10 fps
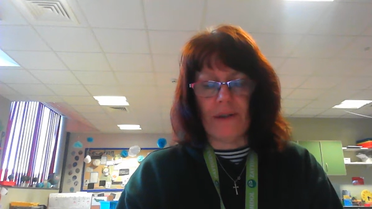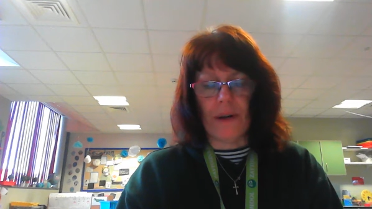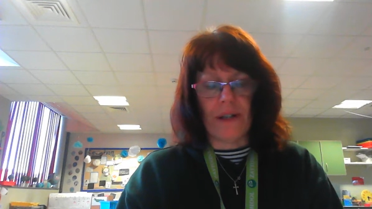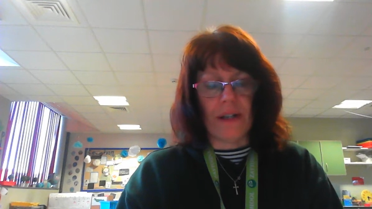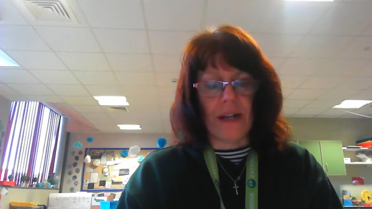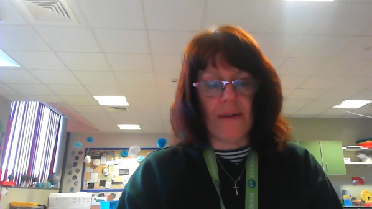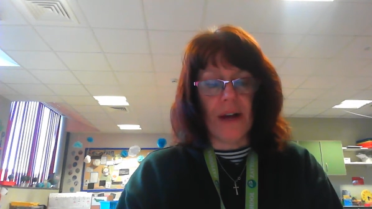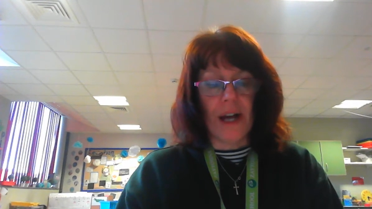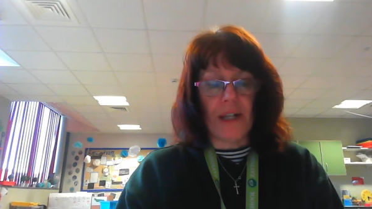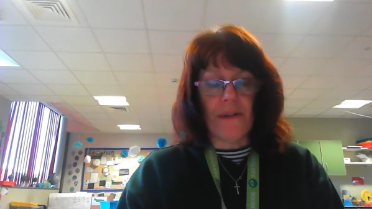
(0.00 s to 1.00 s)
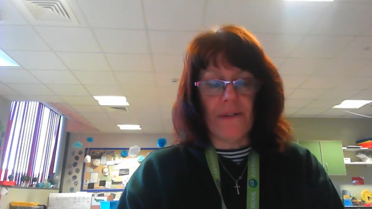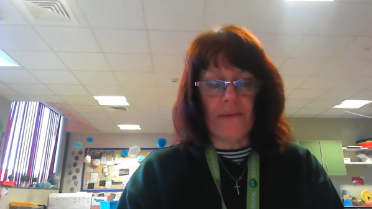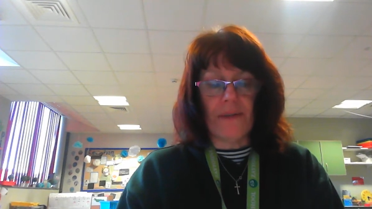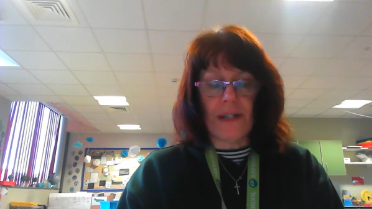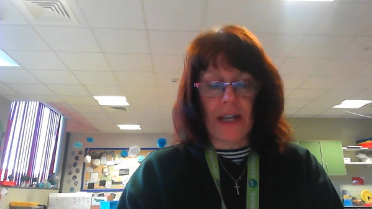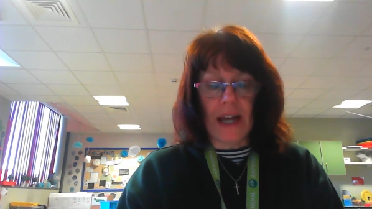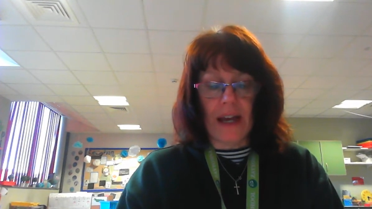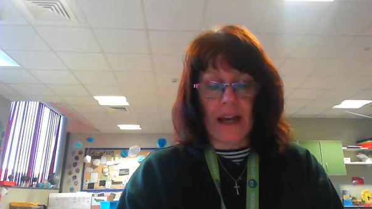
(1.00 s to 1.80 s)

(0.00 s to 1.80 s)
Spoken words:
What's-his-name. So we've come to see